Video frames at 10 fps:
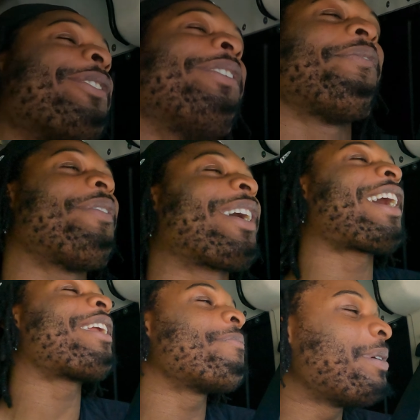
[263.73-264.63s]
tickled the
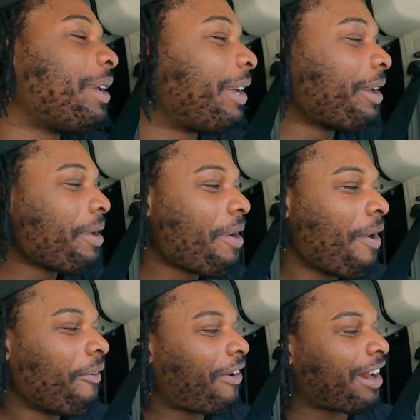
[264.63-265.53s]
fuck out of me.
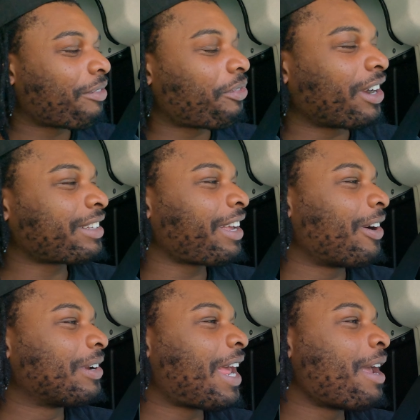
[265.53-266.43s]
Why the fuck they
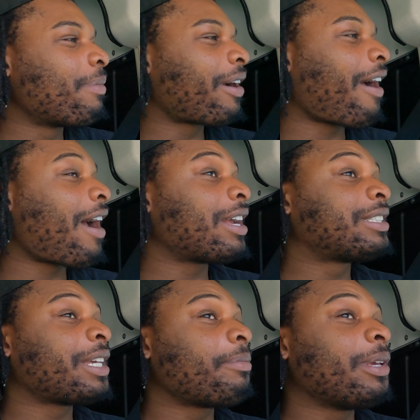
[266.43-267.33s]
gonna name a car
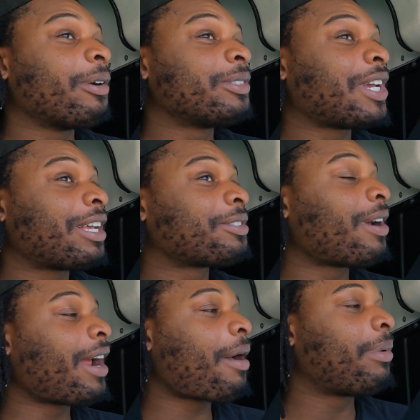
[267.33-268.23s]
Jimmy? On Josh Gray, I